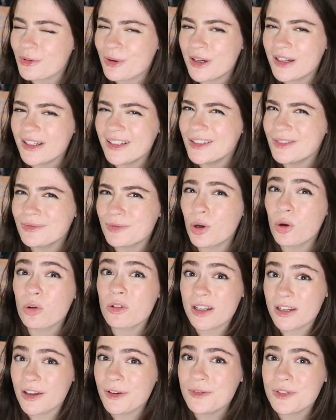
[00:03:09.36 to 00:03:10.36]
quiet or
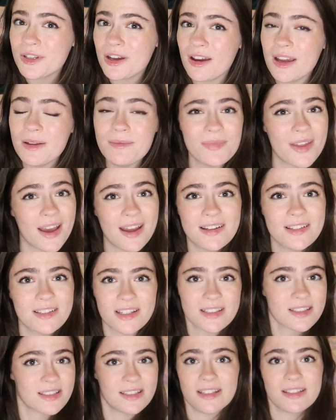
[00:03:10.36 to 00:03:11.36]
alone time. That
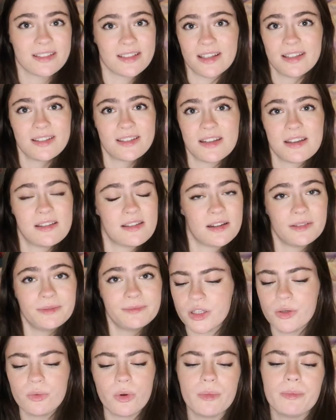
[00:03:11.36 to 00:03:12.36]
doesn't exist either.
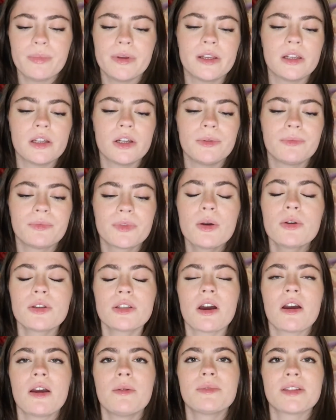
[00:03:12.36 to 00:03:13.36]
You won't be alone. There were
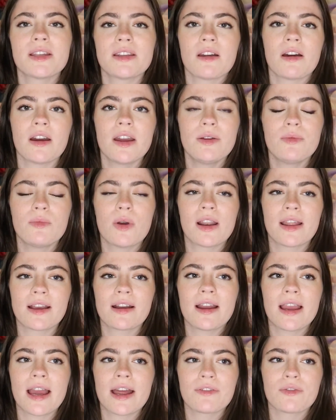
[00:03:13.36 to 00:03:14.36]
times at night where like
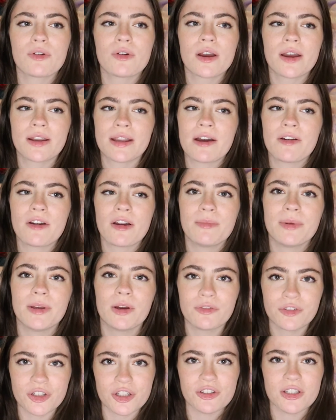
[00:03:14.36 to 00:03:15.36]
I had I'd ha I'd be
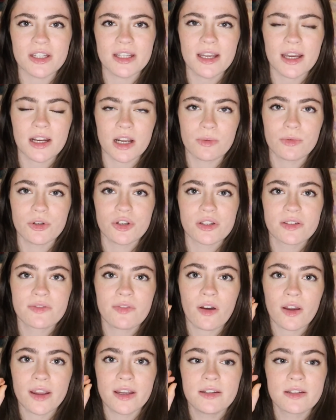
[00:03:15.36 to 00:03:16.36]
off duty and I would just
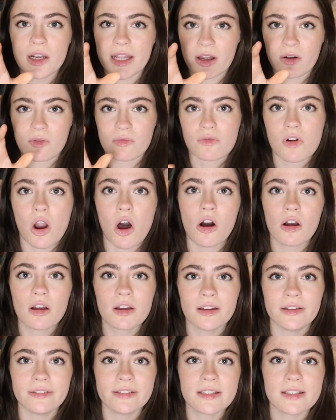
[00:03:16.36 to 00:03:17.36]
find like a rock
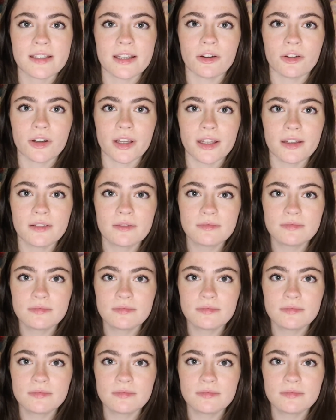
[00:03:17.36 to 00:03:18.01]
and sit on it,